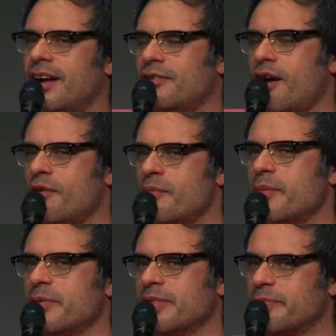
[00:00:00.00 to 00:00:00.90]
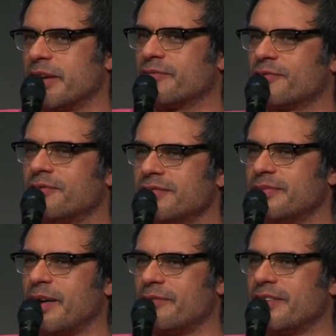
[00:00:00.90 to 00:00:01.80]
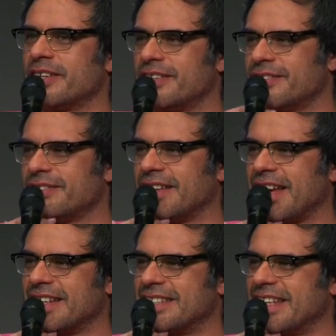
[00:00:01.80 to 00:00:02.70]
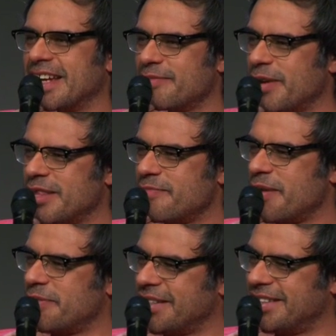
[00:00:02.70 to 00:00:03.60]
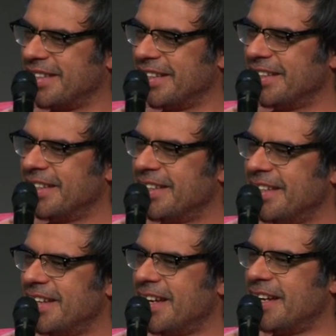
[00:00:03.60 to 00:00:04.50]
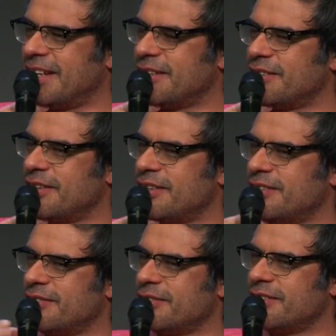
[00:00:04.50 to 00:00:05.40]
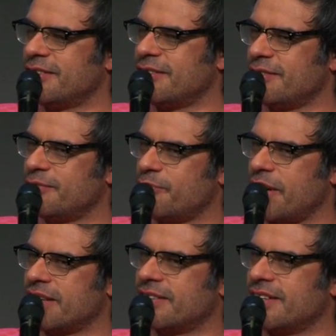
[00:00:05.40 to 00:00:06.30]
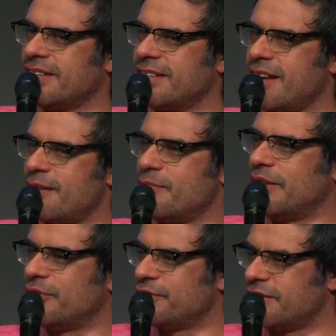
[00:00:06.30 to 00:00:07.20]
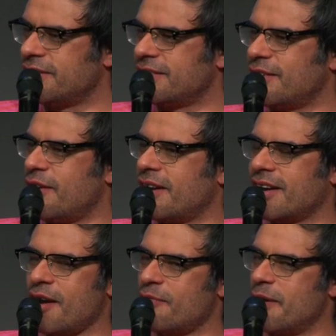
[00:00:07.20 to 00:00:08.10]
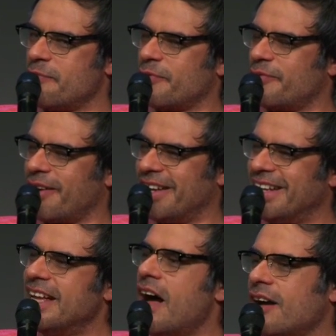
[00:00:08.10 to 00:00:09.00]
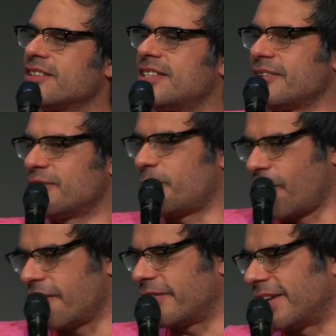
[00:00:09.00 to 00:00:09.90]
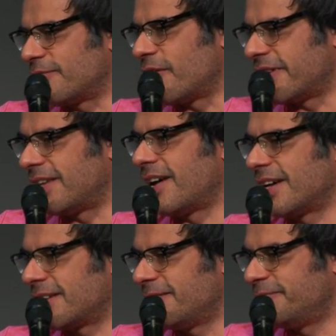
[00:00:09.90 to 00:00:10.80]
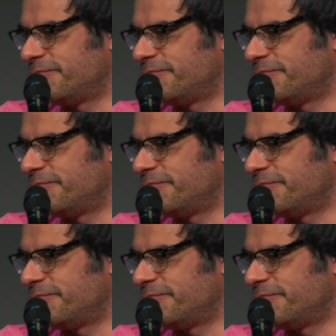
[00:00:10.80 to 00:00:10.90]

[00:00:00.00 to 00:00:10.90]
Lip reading: I remember there being rules about what you're allowed to say about the Muppets. You know, break the illusion. So I can't remember what. I could tell you privately what they're like.